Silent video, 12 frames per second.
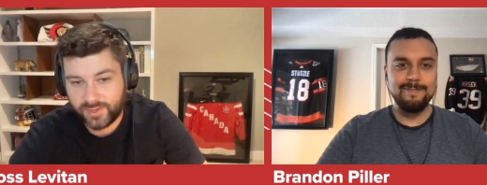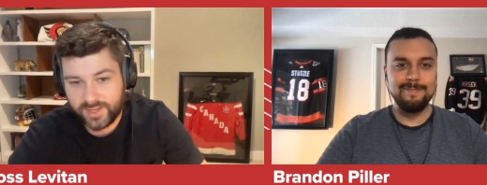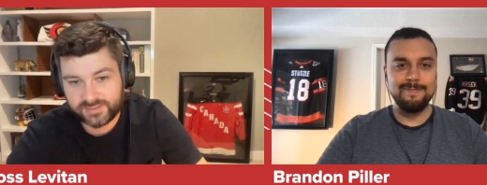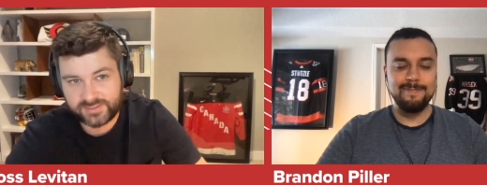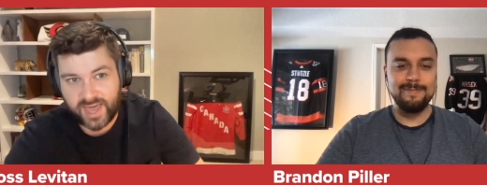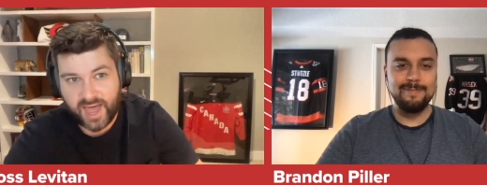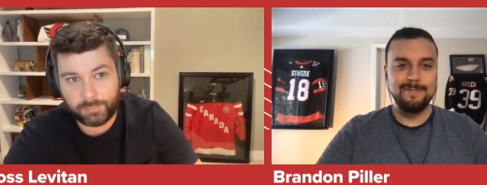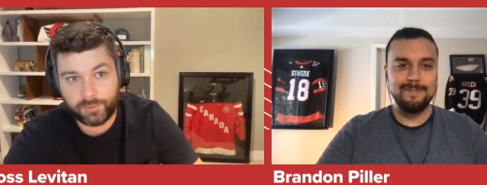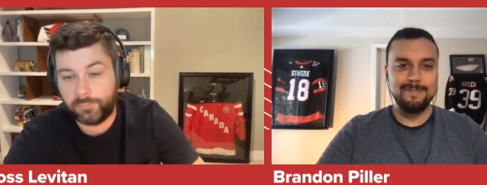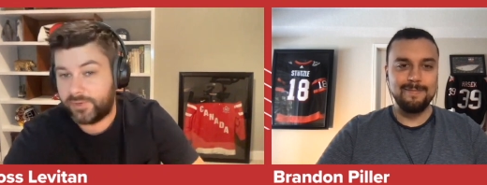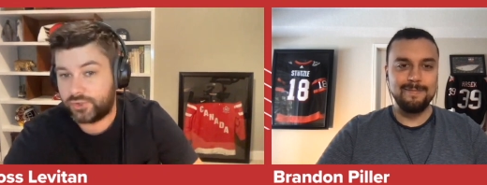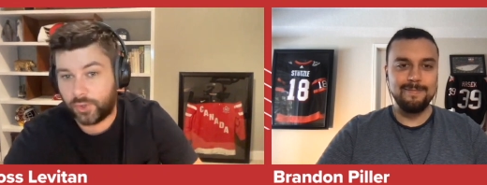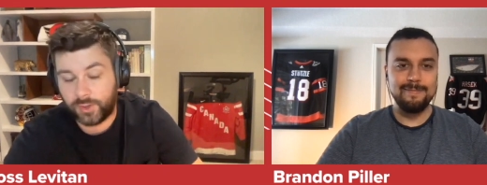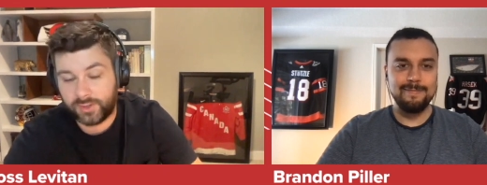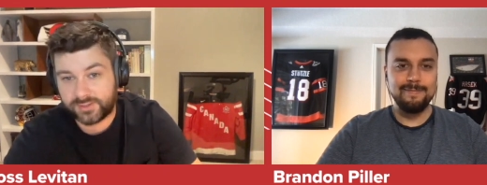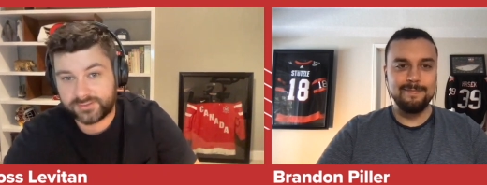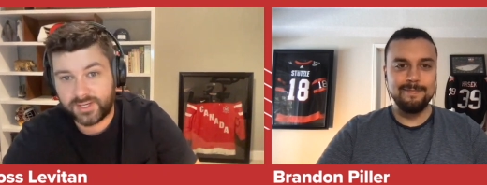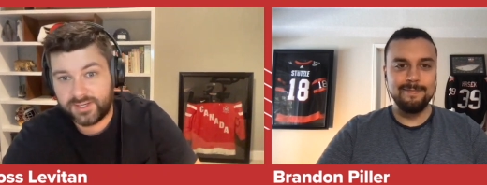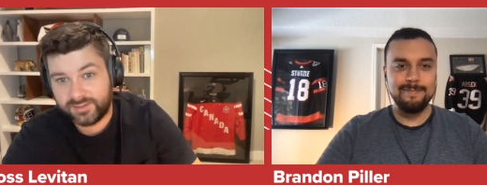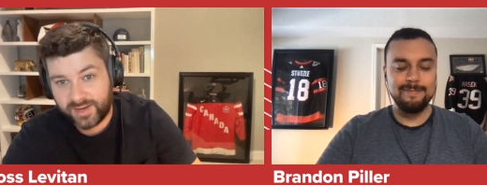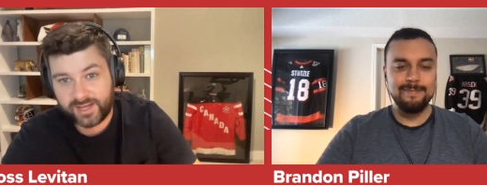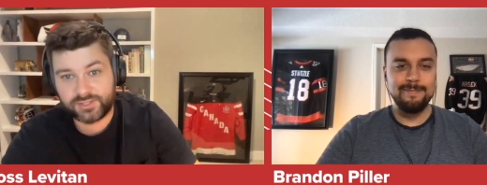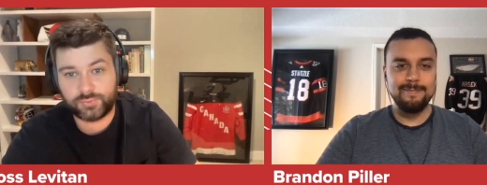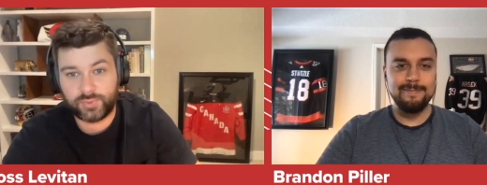Speaker 1: in his cap. He'll be joining us
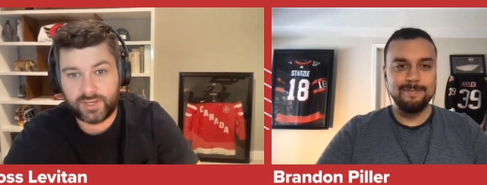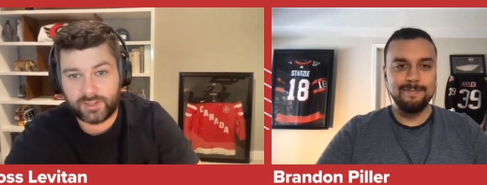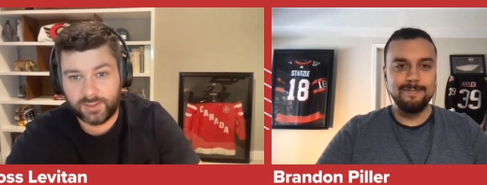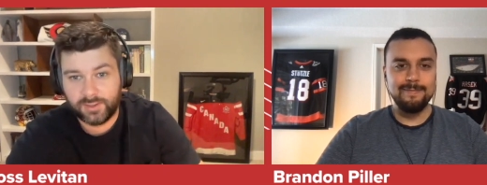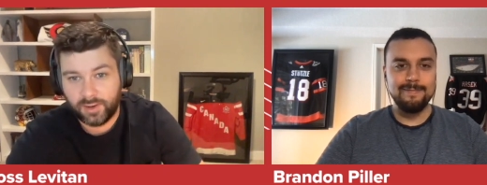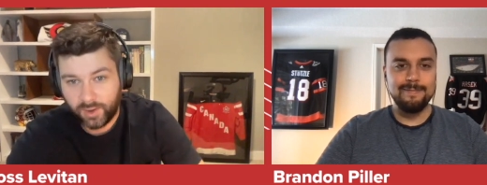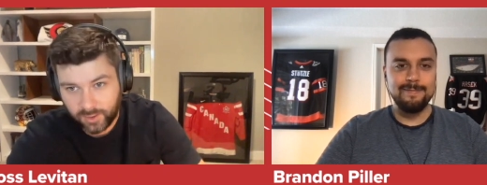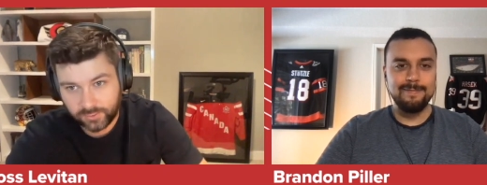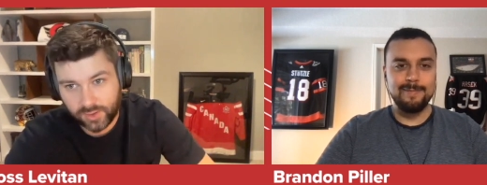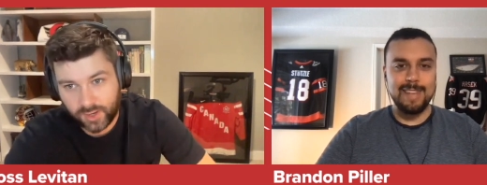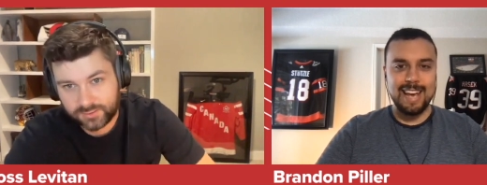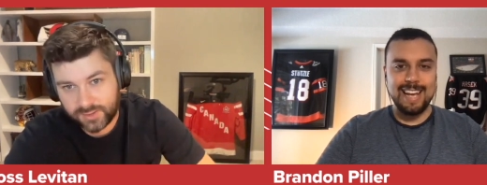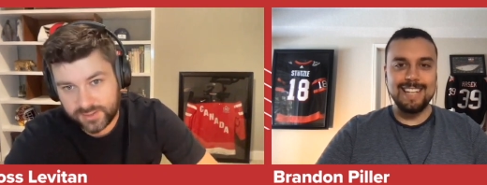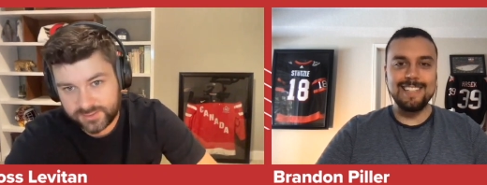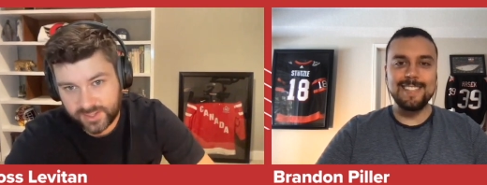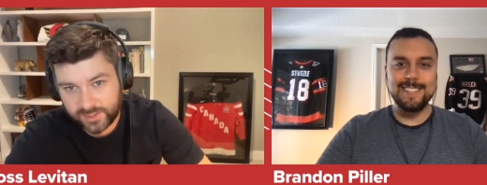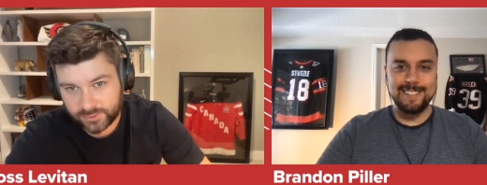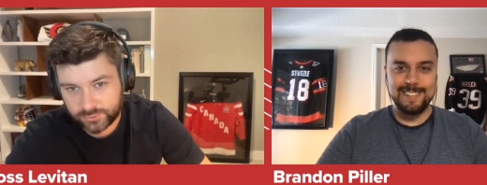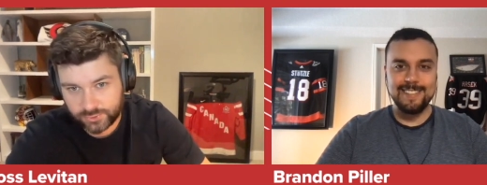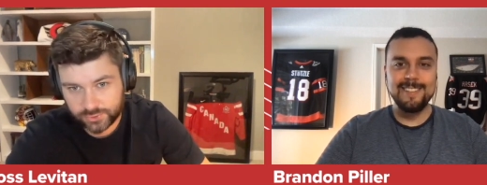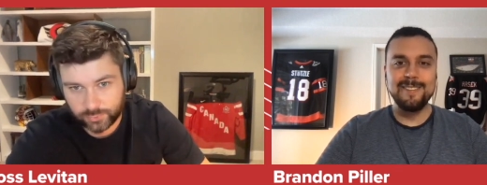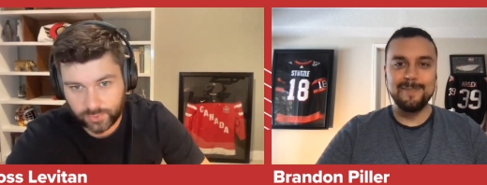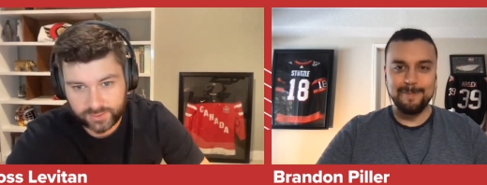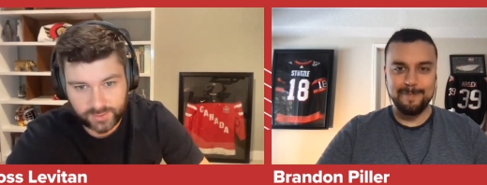next week on Locked yes. On Centers. Just
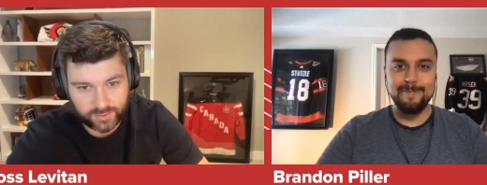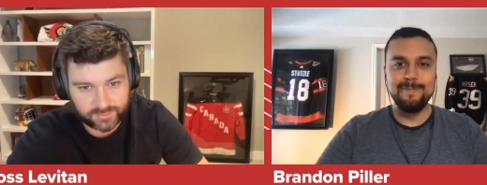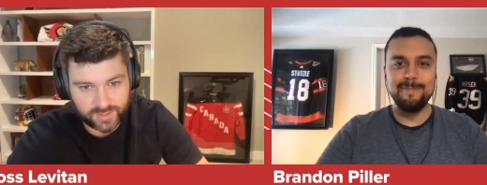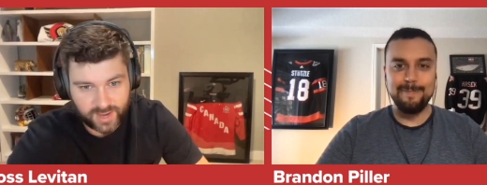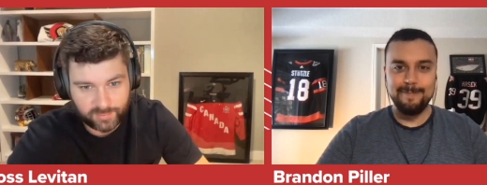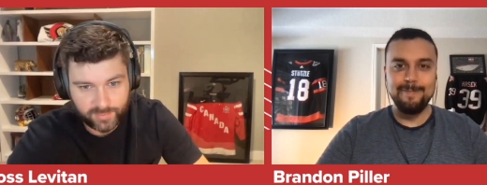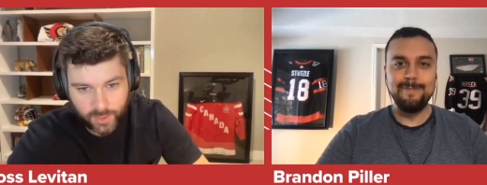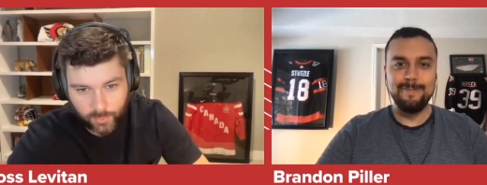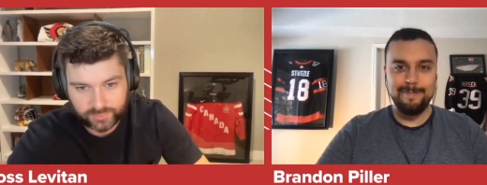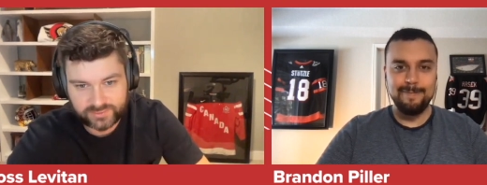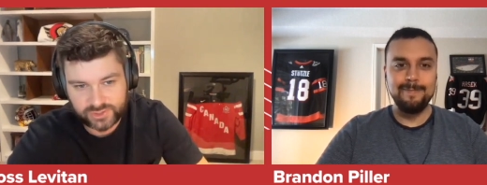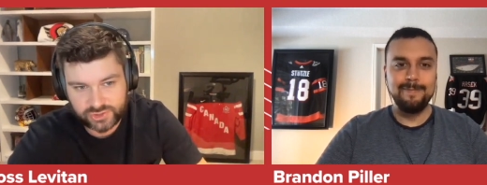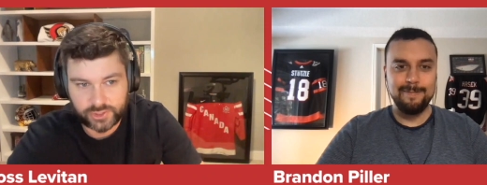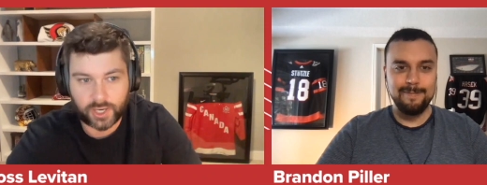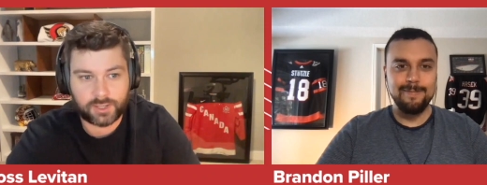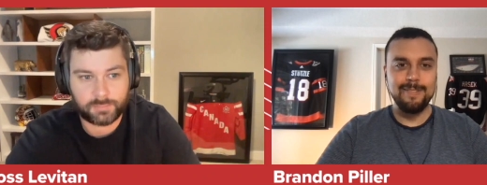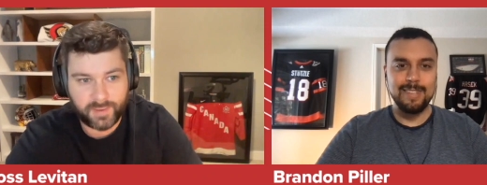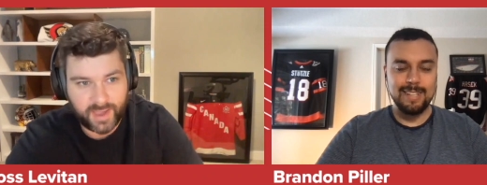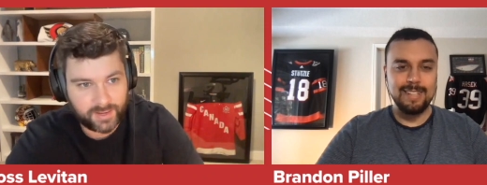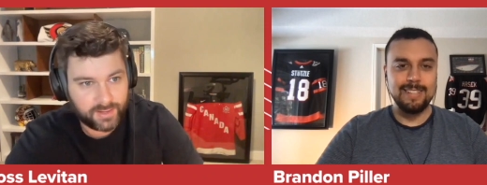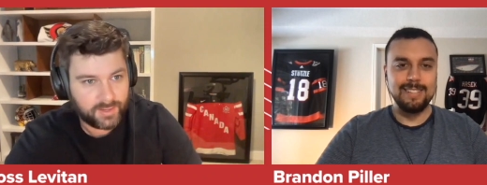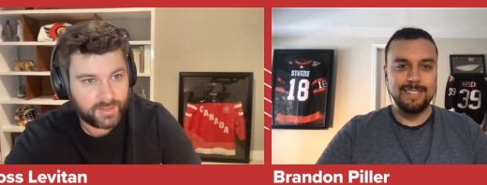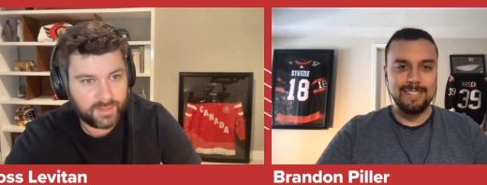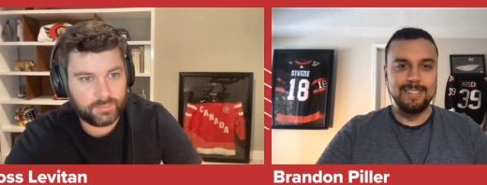working out of time with the Shark Man
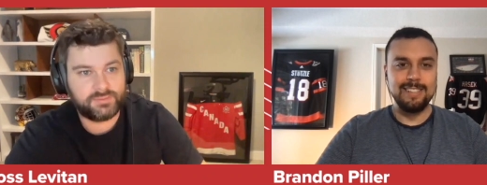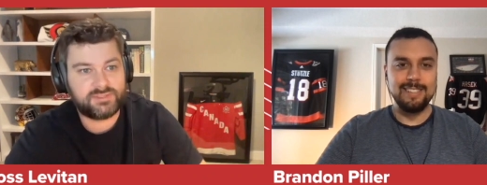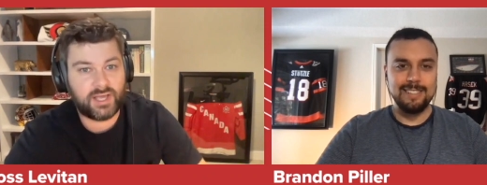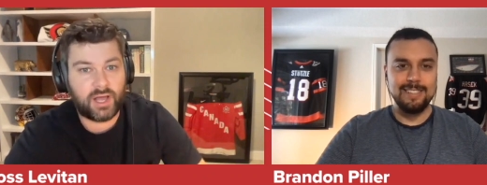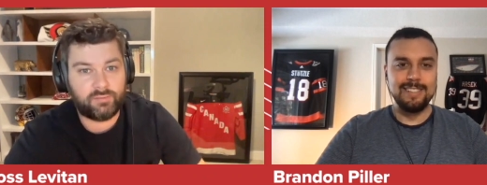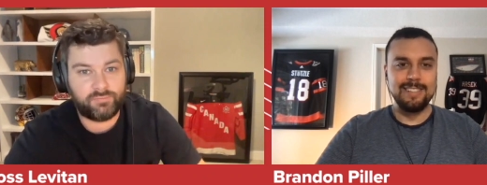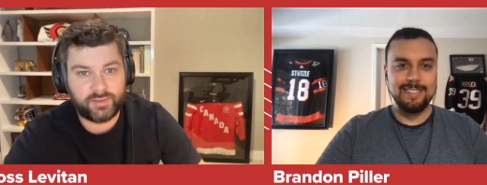himself.